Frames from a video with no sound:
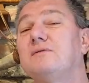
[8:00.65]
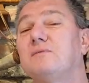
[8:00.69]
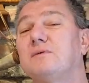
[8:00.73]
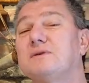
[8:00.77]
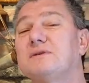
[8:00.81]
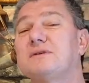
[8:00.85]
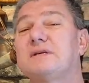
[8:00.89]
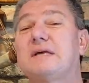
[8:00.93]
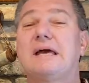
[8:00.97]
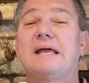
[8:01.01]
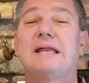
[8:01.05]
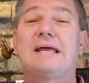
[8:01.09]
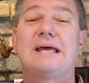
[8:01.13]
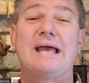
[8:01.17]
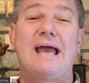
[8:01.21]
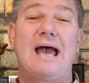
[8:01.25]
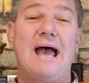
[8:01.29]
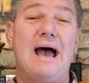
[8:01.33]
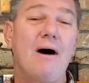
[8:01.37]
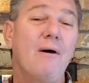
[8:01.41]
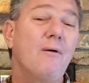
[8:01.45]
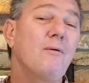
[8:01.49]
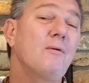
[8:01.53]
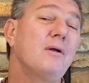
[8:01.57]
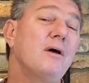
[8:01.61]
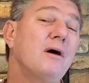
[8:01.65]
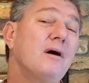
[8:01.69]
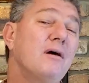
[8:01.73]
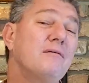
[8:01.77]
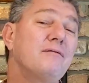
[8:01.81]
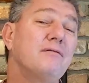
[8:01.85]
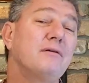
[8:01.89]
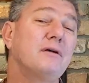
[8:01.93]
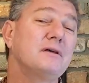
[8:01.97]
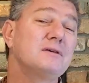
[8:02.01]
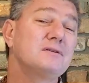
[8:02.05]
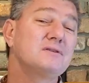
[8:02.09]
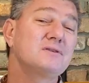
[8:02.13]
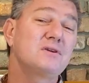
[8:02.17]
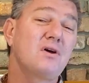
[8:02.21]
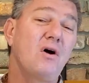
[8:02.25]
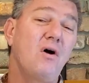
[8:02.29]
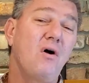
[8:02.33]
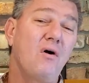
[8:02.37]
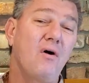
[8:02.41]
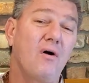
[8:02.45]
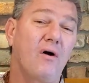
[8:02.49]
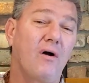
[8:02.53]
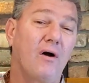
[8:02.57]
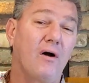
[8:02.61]
was getting out of his
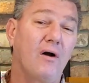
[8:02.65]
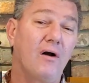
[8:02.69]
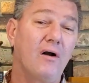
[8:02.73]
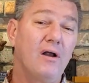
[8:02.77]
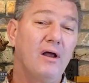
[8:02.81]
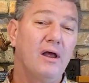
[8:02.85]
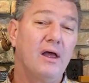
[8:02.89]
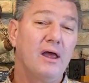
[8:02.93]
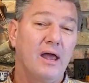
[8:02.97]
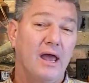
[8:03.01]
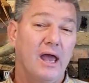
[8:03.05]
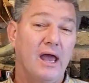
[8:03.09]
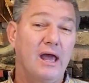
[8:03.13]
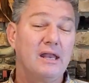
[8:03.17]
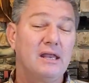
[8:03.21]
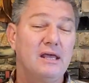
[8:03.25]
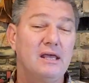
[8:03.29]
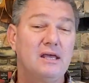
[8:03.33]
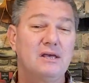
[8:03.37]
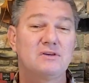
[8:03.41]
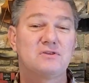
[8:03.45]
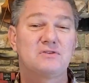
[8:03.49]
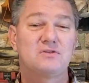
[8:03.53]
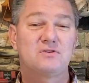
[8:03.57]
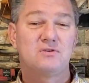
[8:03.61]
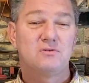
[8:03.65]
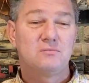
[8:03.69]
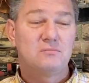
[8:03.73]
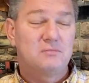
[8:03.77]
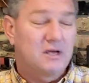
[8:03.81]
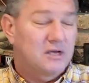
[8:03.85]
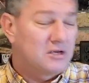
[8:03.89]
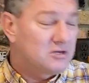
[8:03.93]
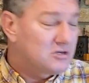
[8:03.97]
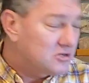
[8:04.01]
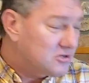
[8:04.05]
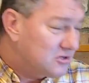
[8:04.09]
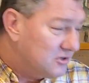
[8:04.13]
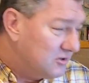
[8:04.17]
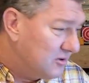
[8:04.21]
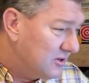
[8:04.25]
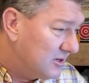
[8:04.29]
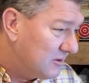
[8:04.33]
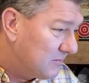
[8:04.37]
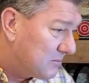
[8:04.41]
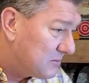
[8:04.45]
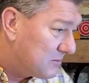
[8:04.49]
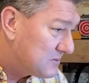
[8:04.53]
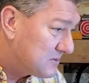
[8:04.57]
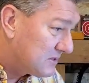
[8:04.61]
car, and he assumed a
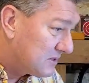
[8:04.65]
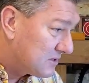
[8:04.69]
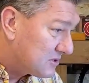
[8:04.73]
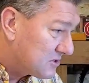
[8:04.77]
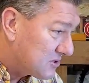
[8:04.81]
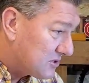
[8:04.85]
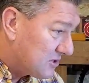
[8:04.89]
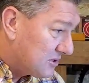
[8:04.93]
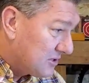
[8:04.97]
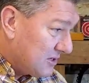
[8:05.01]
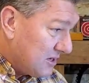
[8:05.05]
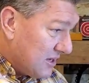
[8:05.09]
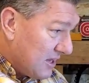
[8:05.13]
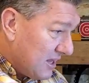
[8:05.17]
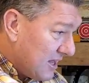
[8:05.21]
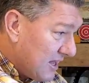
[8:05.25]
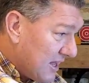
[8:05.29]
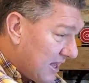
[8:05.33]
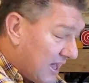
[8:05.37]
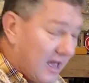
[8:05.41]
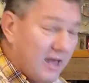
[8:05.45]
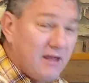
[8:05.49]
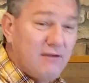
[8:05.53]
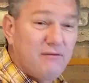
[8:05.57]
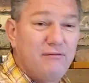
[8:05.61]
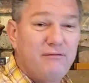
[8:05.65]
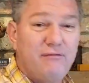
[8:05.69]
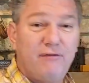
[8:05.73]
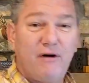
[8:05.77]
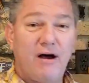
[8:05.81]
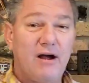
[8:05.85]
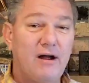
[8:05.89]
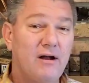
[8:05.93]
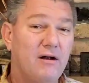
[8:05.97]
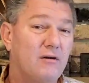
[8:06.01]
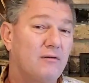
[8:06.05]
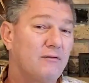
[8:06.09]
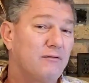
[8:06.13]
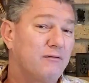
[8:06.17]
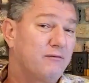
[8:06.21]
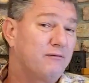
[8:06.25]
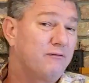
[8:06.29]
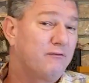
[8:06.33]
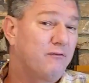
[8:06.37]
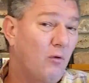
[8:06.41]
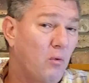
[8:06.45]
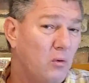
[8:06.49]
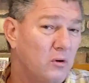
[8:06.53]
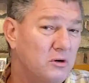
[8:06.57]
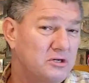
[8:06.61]
shooting position and fired
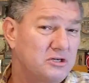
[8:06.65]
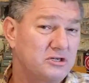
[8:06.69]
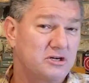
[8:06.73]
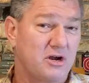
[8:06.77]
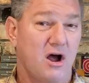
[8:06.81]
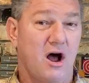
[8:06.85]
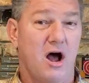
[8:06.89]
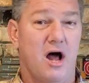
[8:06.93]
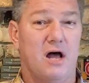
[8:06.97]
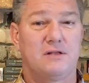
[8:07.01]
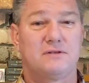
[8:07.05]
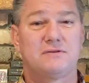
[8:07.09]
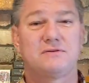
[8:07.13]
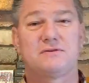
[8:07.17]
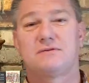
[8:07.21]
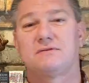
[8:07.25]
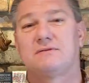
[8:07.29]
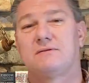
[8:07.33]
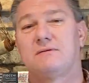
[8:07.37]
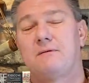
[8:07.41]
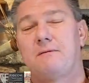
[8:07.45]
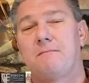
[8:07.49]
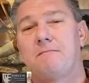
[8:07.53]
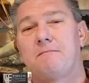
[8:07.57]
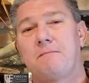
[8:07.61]
4 shots.